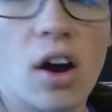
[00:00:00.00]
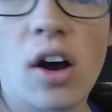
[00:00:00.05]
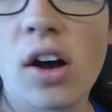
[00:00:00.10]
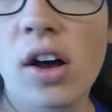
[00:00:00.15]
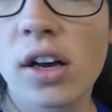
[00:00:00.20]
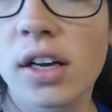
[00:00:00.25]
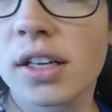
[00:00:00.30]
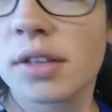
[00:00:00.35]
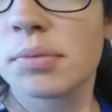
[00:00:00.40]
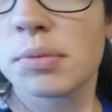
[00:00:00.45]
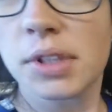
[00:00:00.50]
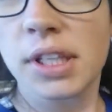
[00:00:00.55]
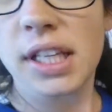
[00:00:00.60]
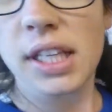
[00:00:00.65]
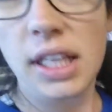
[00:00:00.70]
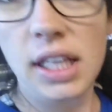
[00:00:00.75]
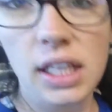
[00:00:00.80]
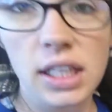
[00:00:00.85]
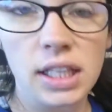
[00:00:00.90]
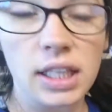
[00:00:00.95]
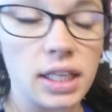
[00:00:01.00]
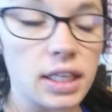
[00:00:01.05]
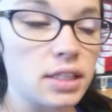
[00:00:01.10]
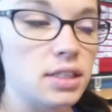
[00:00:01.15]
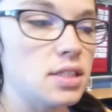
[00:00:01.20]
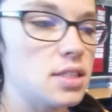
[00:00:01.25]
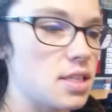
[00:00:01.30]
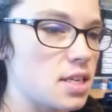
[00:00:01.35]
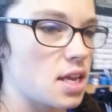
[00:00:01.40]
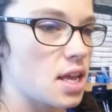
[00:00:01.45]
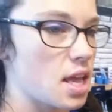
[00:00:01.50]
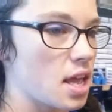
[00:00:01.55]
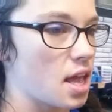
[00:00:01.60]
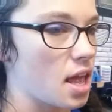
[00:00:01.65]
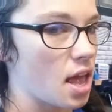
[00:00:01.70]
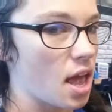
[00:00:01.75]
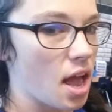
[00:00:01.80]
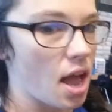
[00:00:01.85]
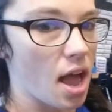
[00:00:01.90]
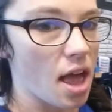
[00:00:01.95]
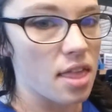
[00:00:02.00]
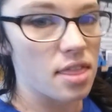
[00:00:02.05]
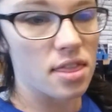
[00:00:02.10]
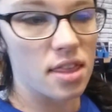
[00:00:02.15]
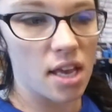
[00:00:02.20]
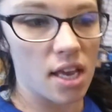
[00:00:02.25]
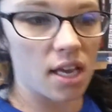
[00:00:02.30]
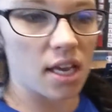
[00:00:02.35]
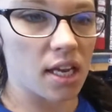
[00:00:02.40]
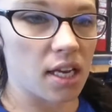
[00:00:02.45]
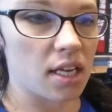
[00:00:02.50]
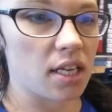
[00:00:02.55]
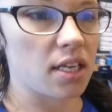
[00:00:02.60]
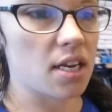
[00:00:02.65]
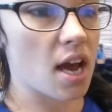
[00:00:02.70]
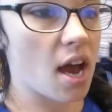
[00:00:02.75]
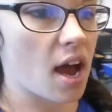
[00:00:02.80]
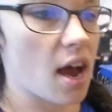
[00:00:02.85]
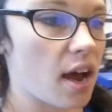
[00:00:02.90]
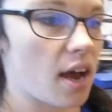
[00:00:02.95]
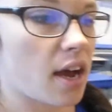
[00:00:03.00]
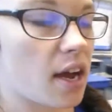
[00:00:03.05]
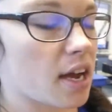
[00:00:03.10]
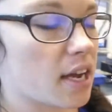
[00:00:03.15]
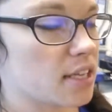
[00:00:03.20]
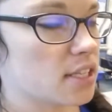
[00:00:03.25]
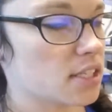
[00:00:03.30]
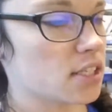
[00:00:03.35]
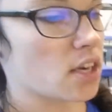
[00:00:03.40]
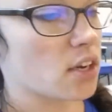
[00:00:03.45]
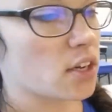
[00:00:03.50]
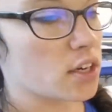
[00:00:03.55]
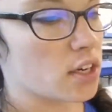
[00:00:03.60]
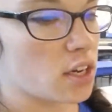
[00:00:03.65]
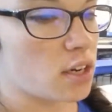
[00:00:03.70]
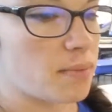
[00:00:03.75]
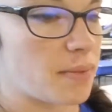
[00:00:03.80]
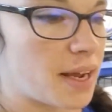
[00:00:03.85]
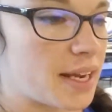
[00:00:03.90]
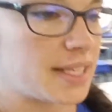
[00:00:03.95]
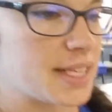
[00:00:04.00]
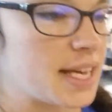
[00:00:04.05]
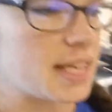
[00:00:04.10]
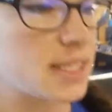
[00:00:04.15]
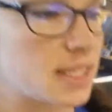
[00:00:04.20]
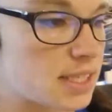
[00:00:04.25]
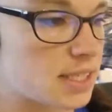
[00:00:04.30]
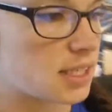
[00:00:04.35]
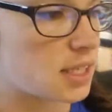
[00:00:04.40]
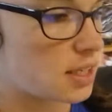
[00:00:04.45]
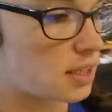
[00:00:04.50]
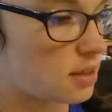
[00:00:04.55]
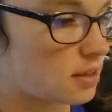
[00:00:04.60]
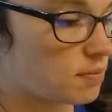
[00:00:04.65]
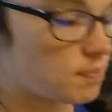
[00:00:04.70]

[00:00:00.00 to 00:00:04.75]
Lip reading: all completely cleaned. And then I started on my desk.